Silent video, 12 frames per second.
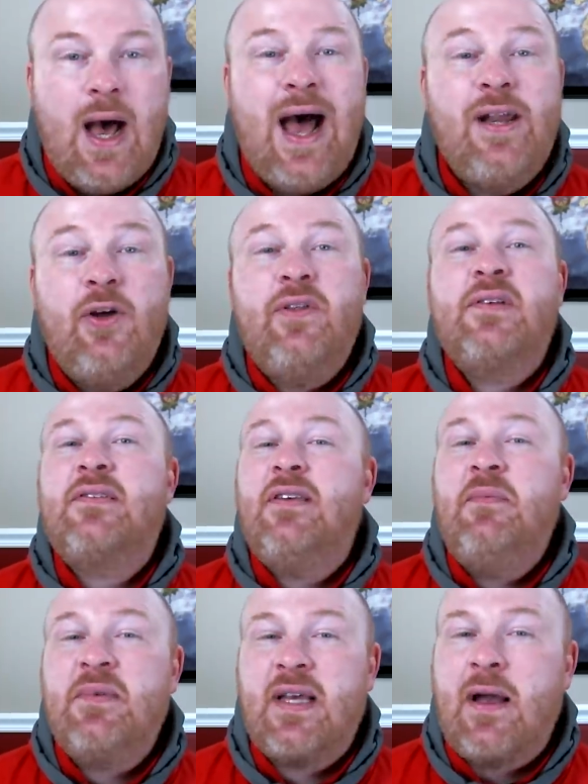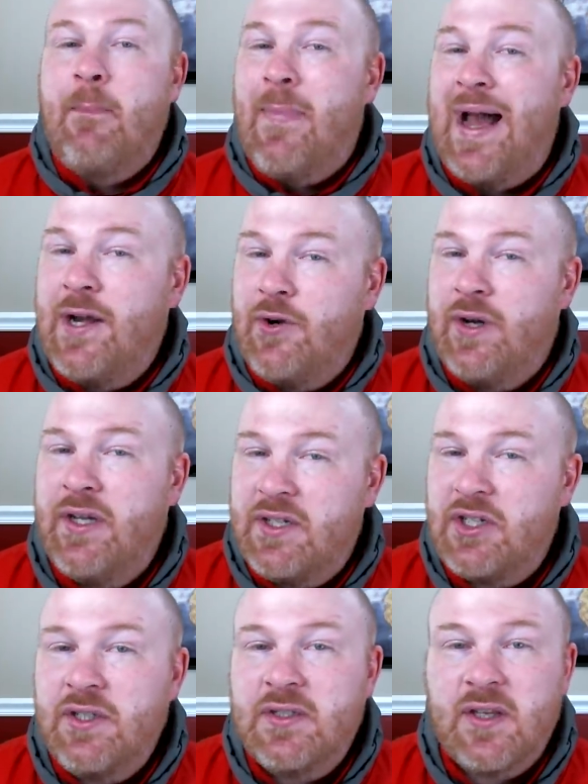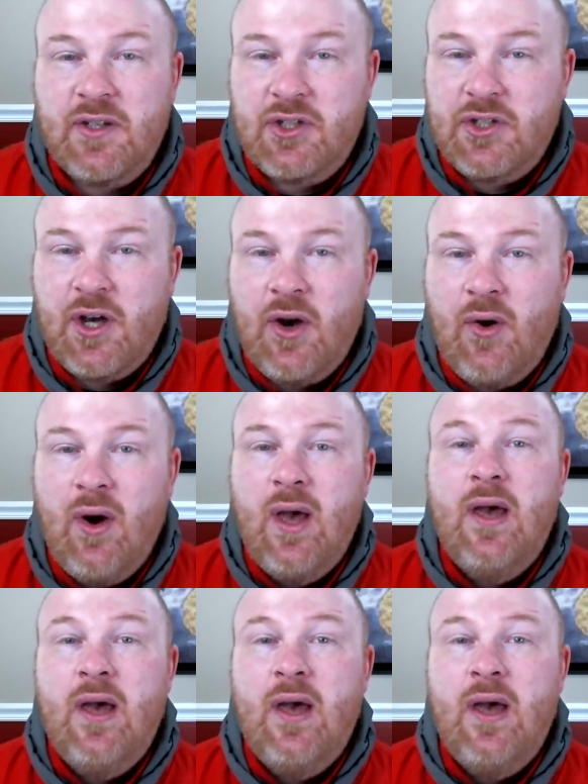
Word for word: I know this seems like a minor addition to the show,